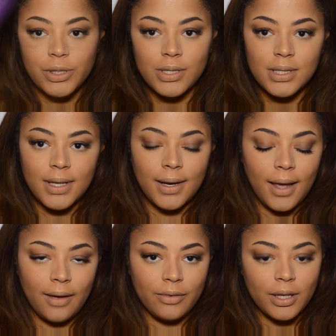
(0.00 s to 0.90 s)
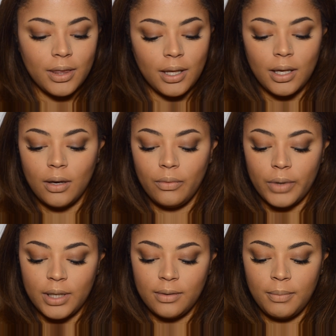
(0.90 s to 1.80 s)
set everything
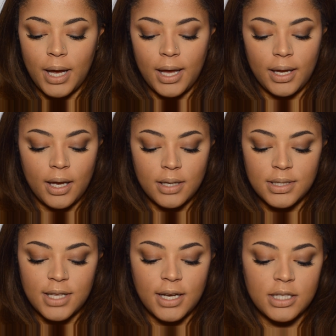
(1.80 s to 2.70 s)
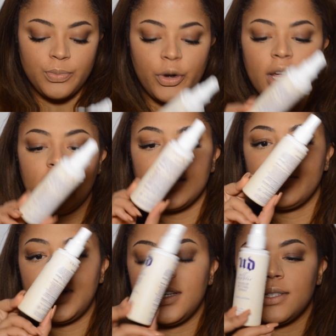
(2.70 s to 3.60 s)
with my setting spray, and this
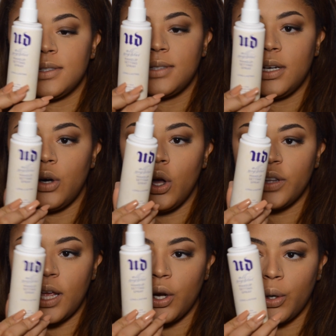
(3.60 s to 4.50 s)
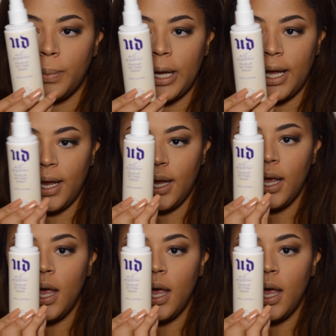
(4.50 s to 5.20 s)
one is the All Nighter by